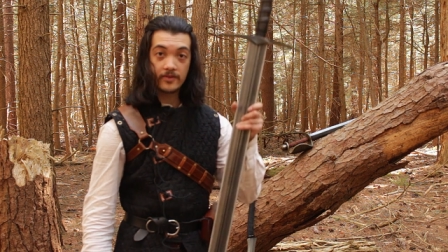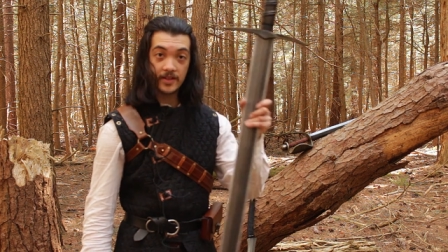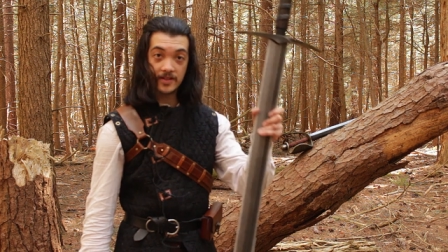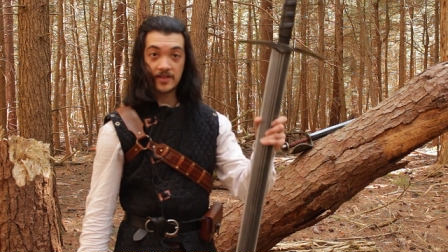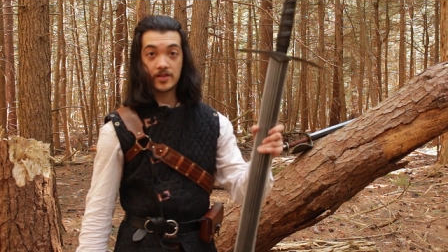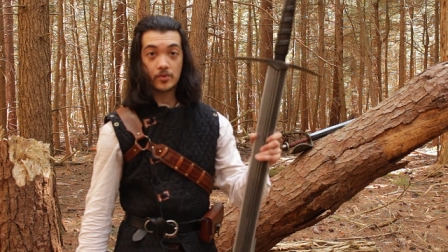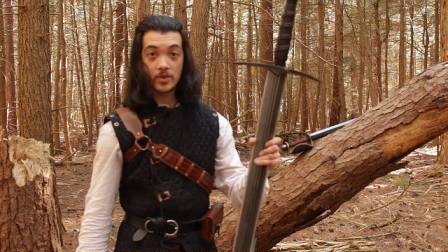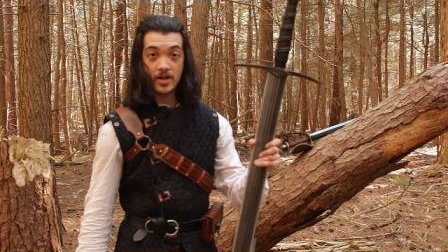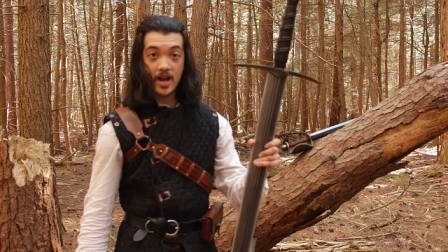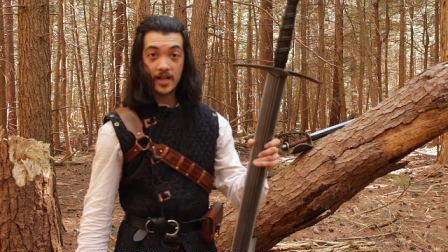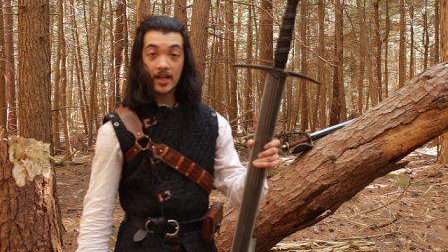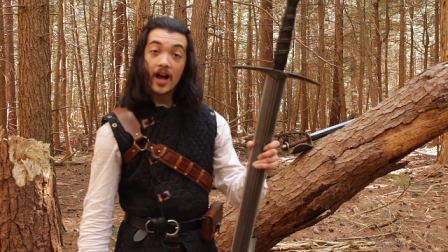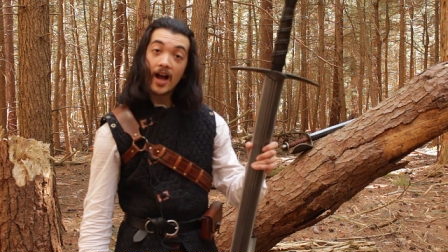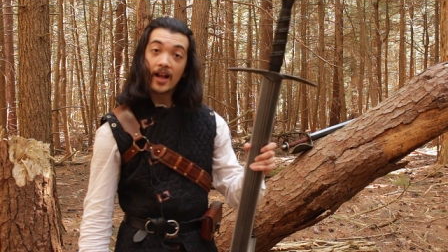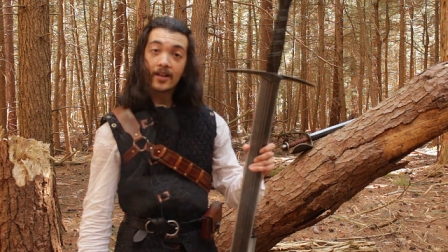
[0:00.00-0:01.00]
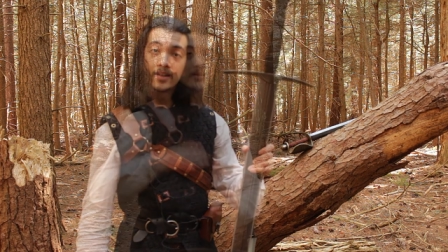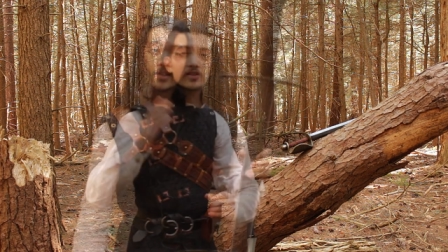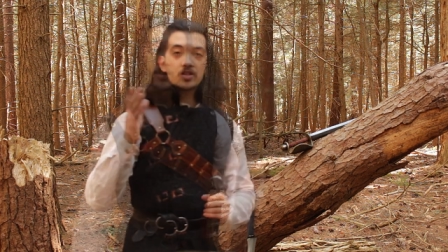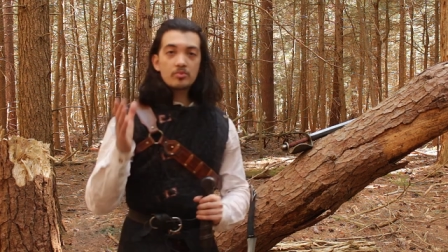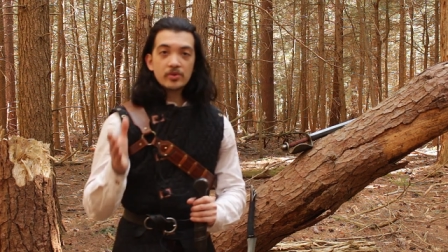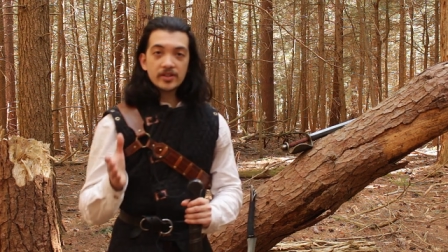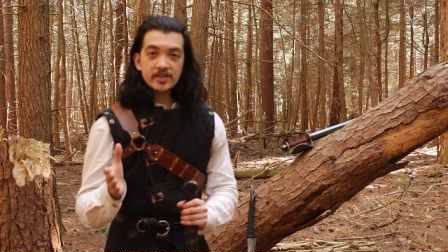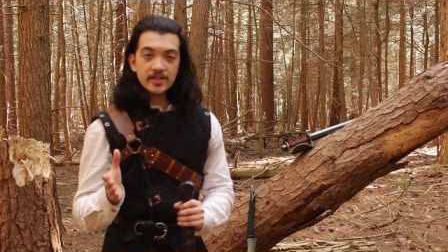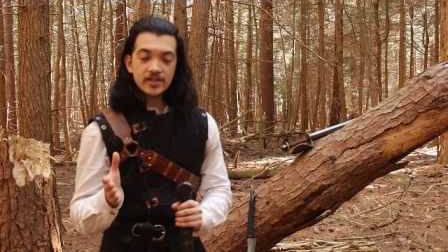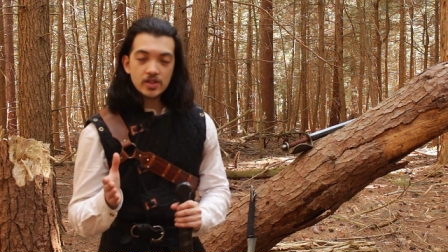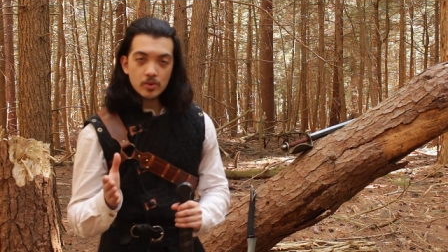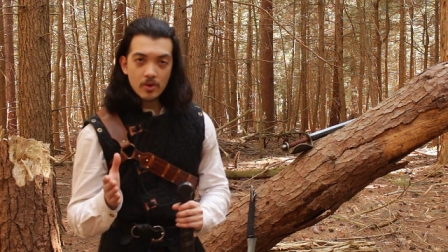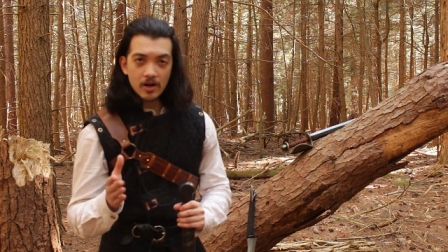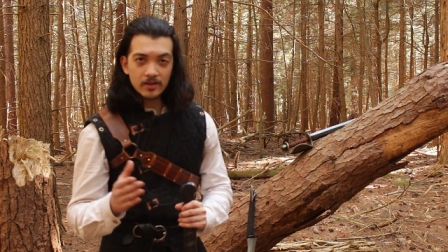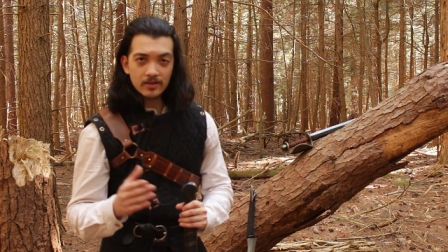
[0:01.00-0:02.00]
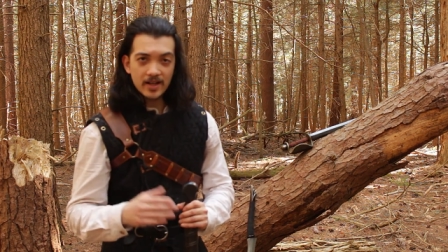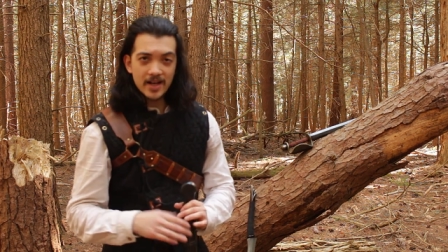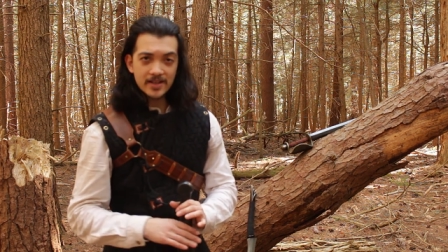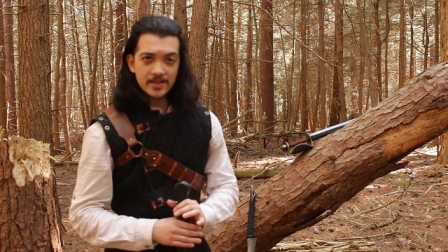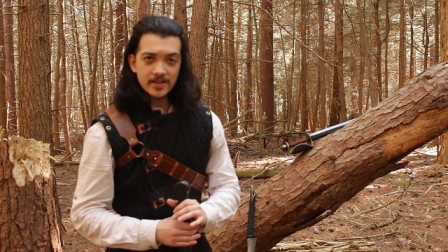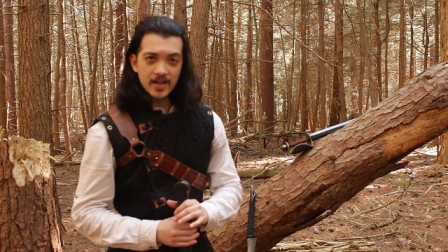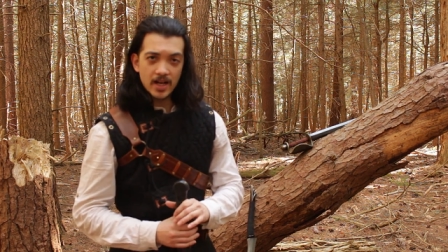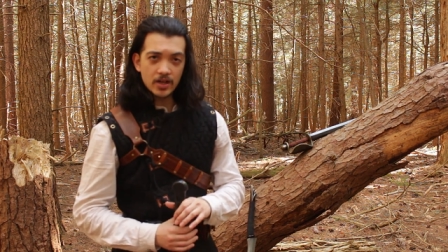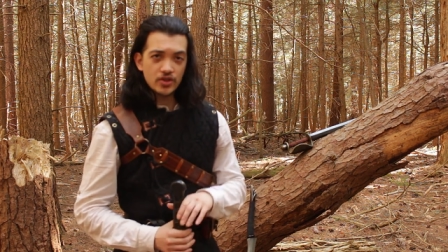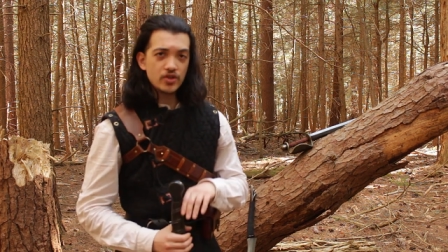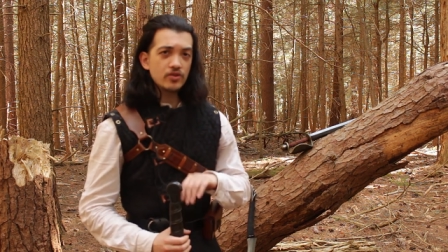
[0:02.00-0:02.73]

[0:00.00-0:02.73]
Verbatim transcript: this is what I got. Now this brings us to our last stage.